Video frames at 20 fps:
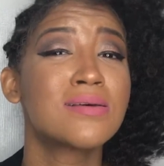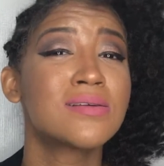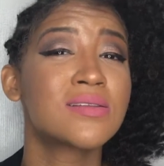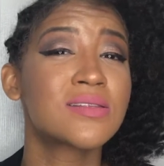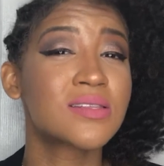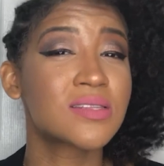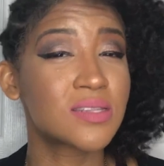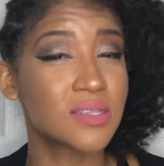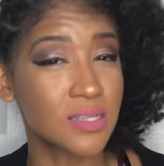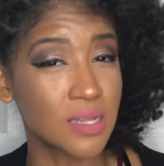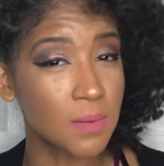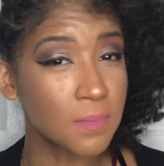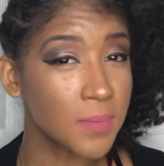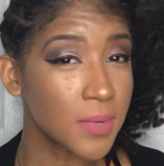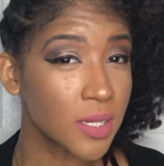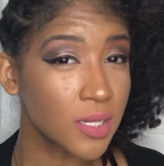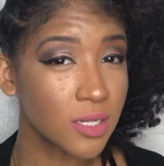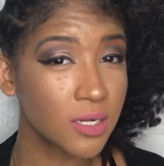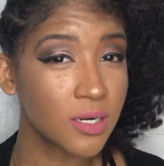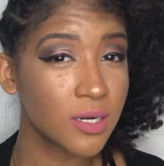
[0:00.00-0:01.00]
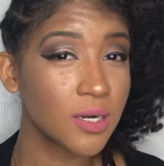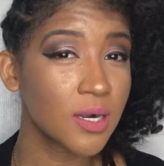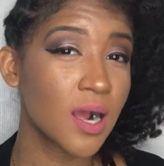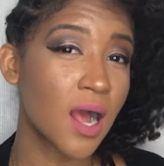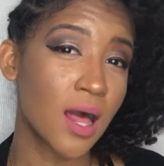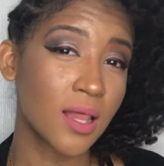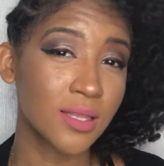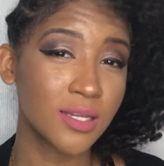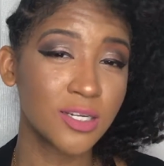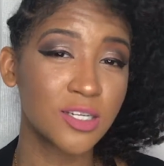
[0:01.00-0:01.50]
similar
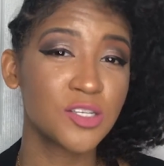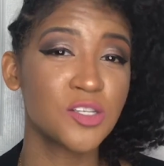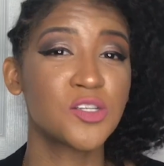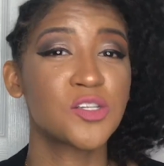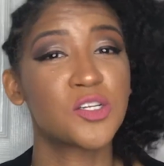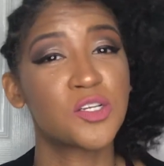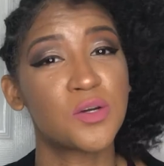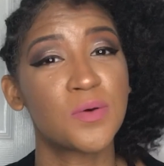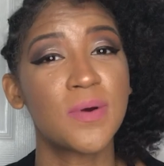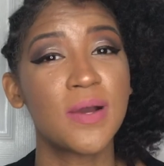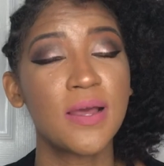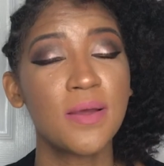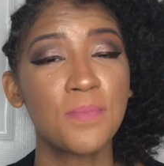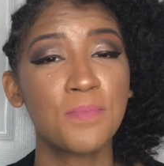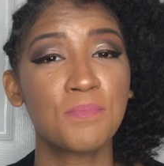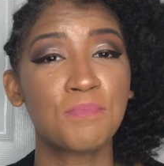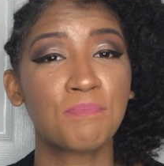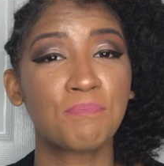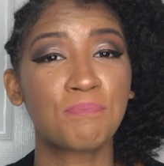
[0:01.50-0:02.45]
colors to it,